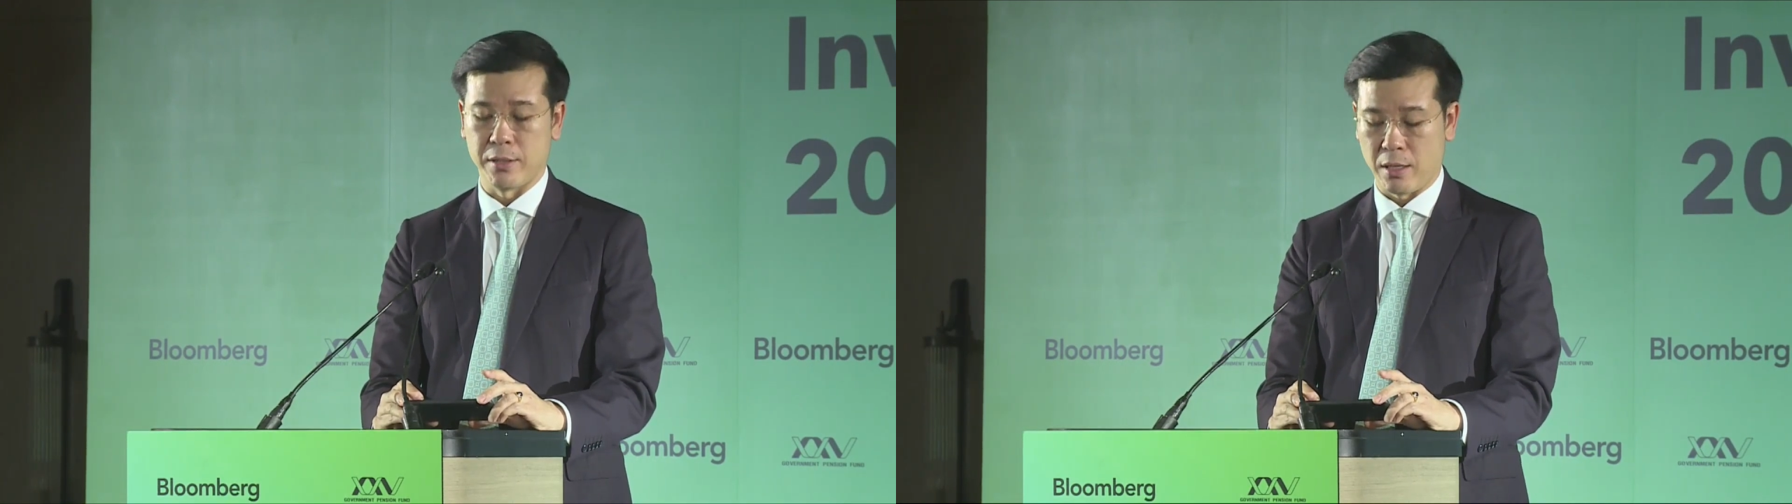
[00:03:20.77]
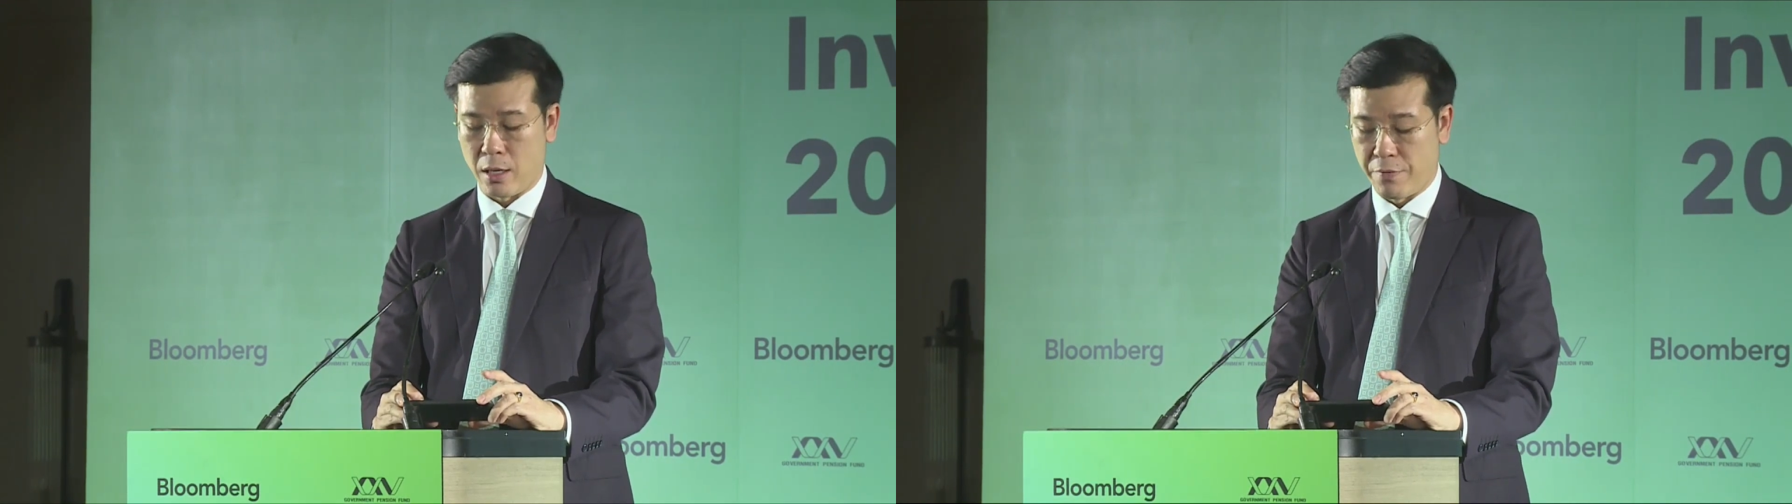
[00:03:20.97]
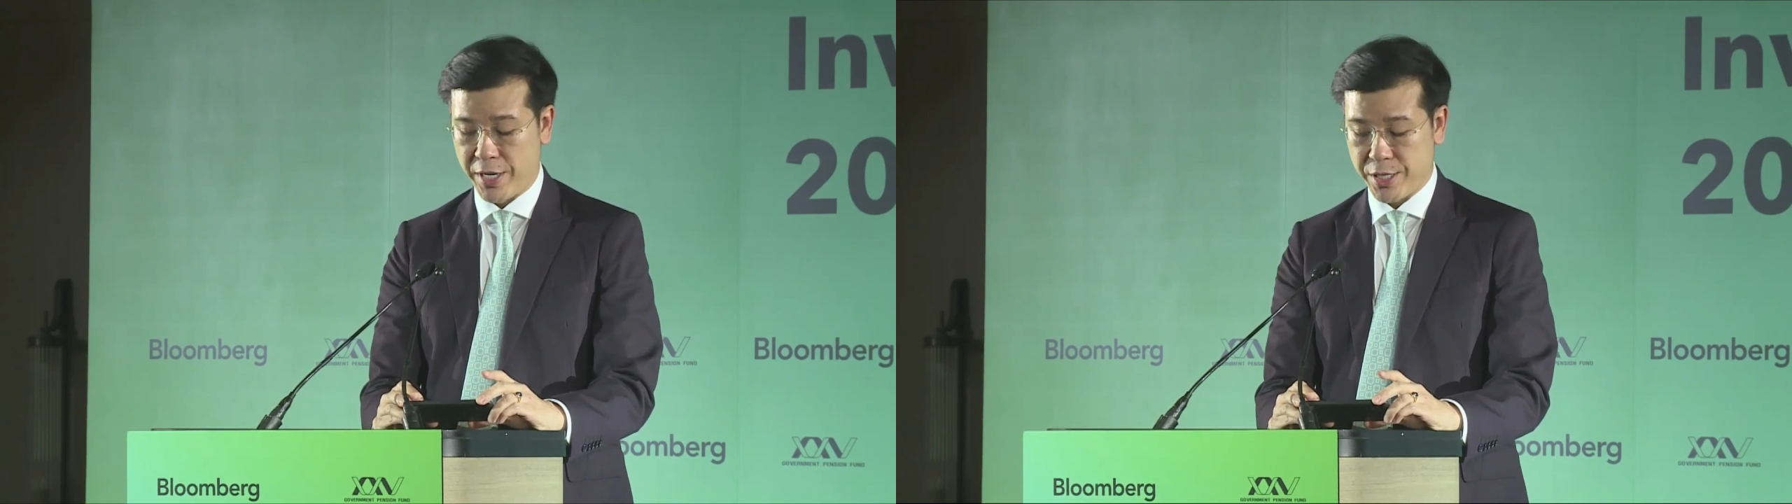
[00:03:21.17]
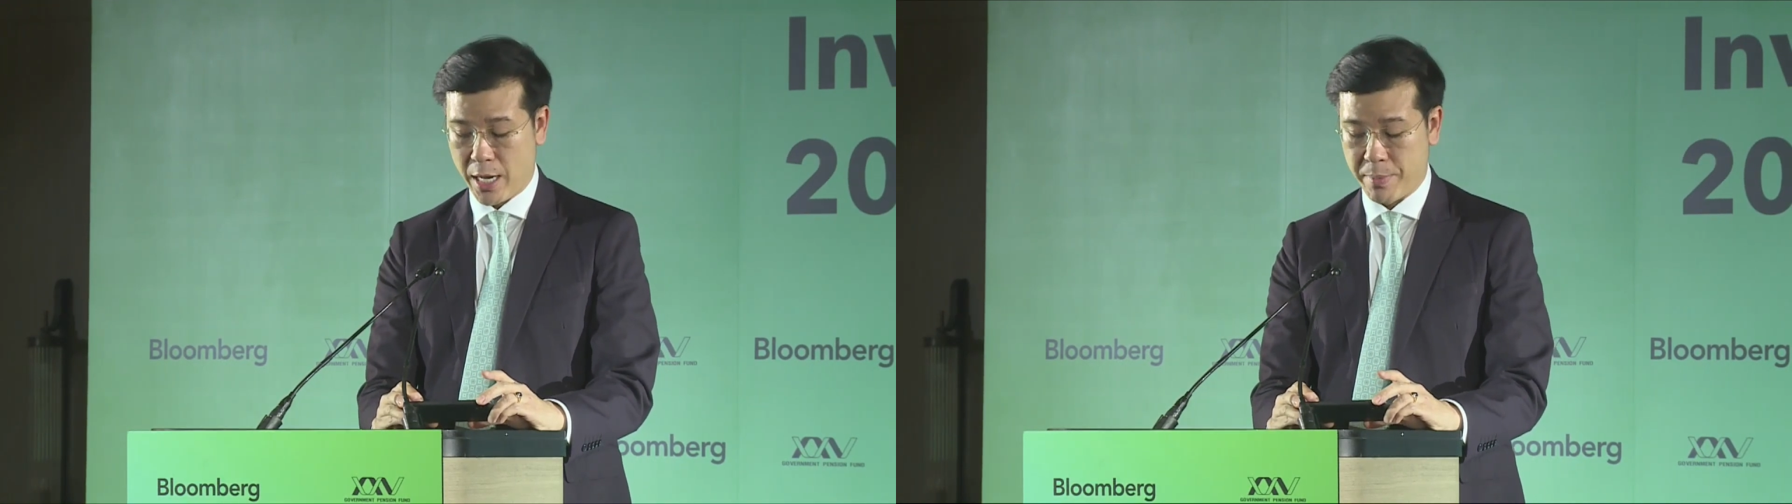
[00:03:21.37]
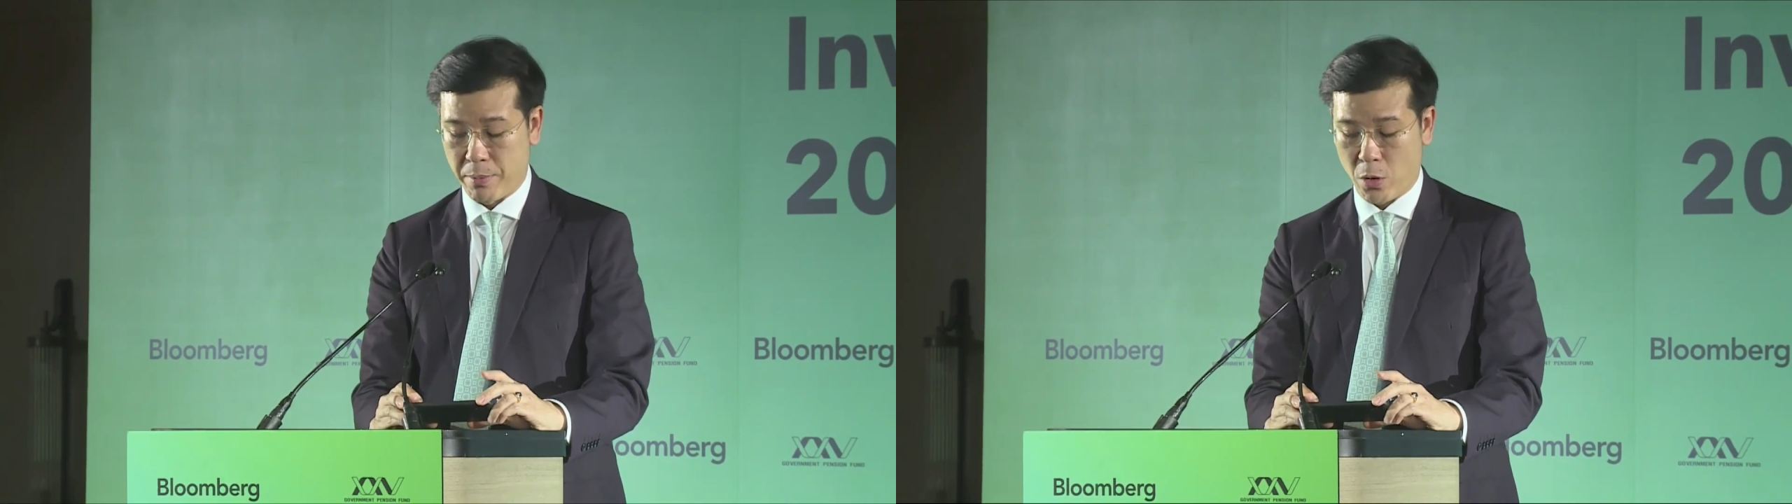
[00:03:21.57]
of which
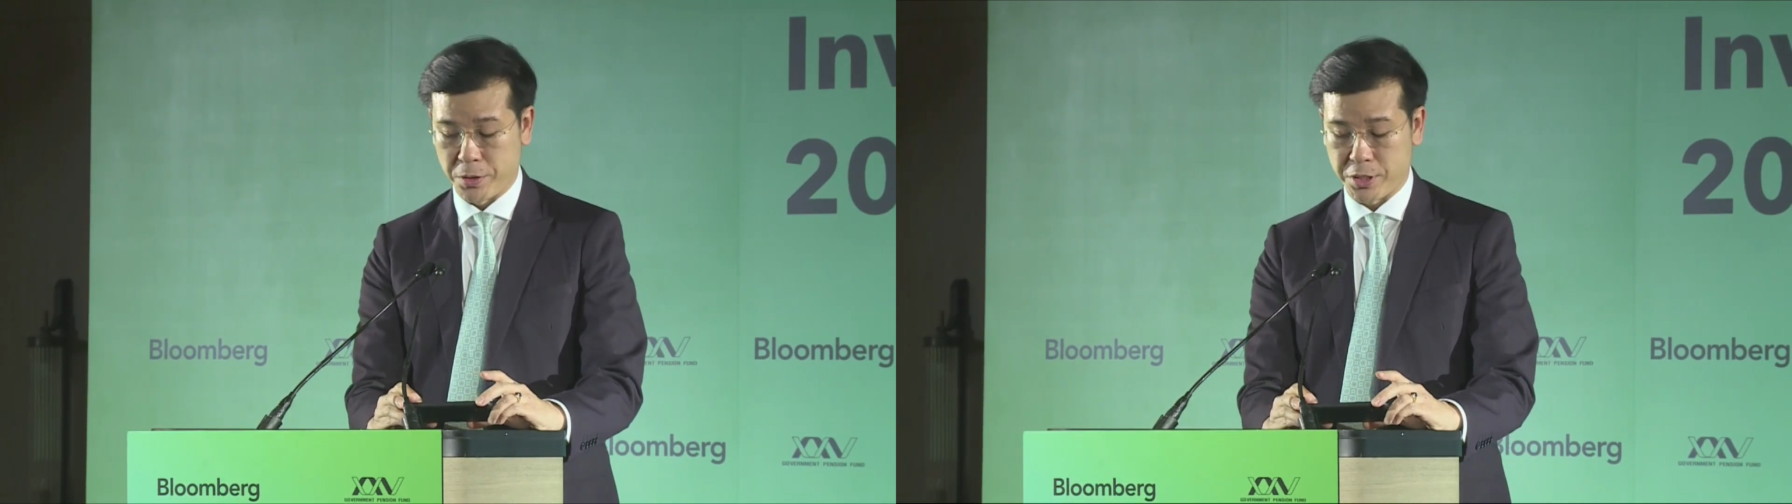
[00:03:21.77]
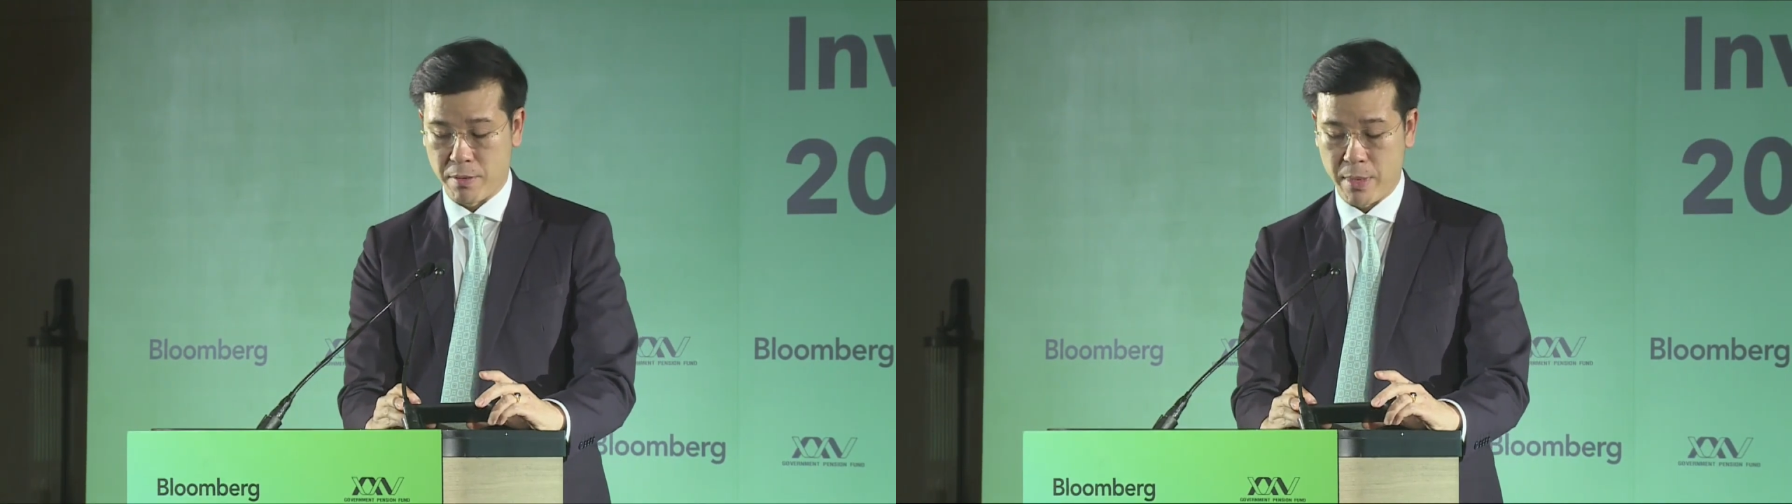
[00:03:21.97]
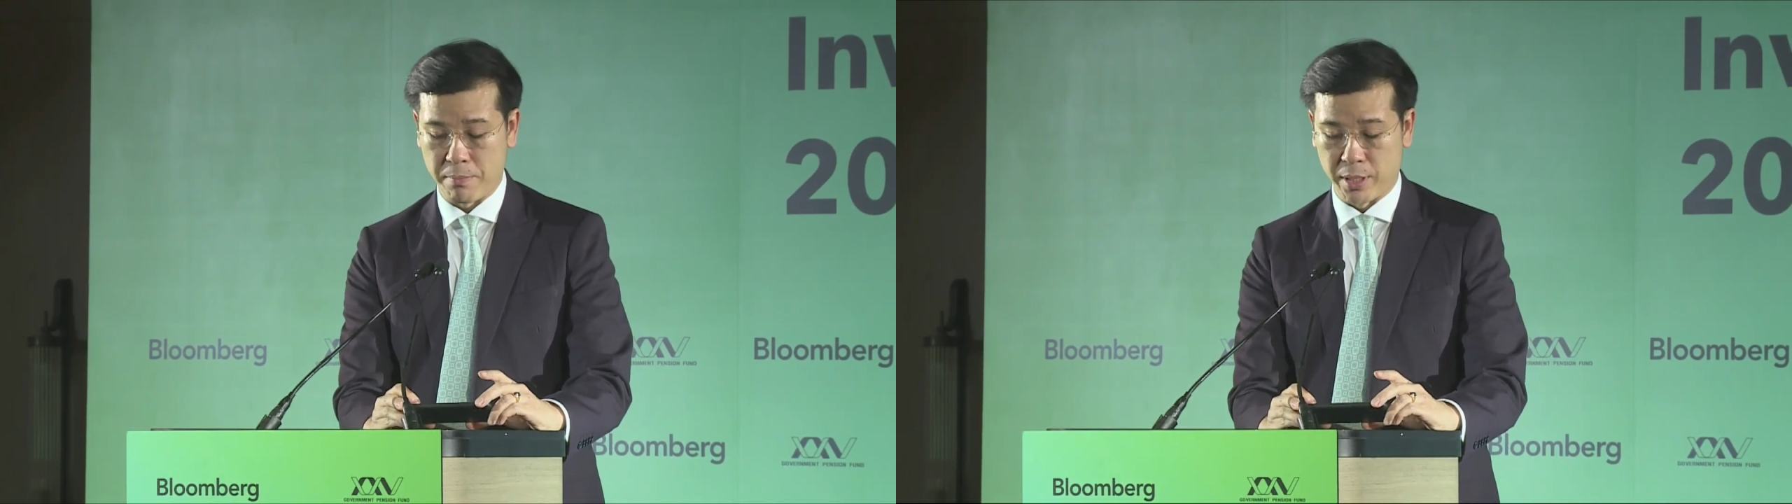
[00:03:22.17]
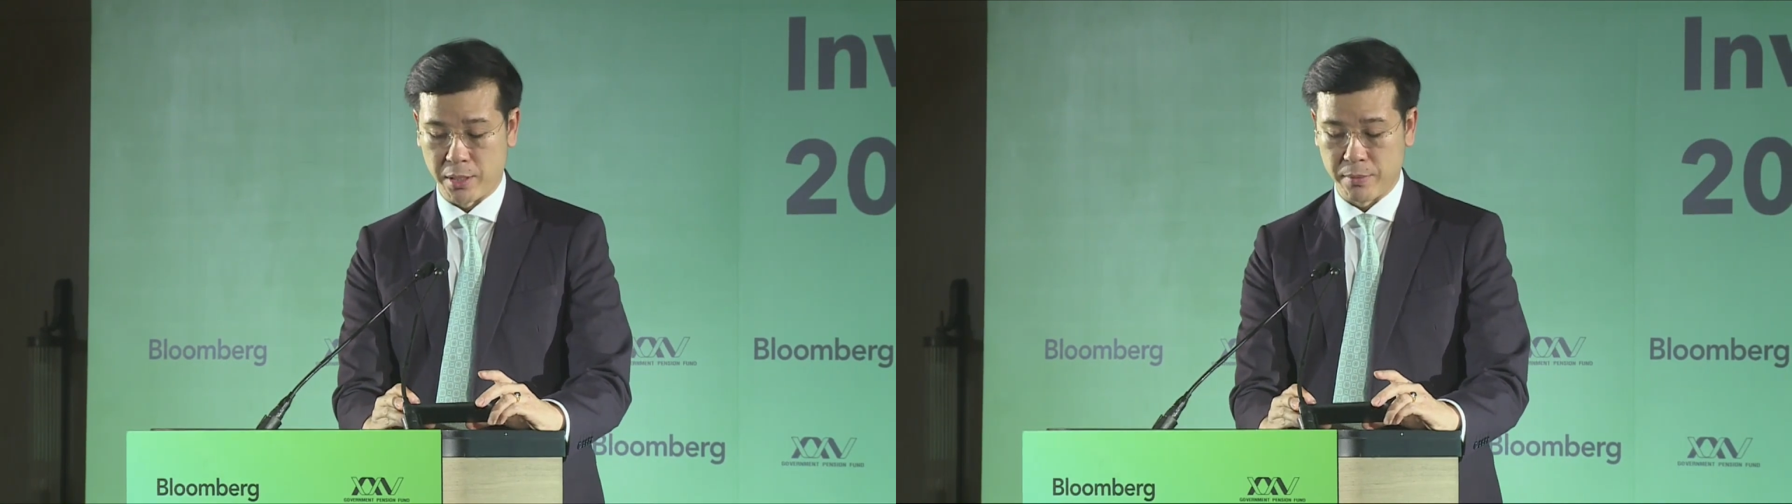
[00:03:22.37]
I'm also a member,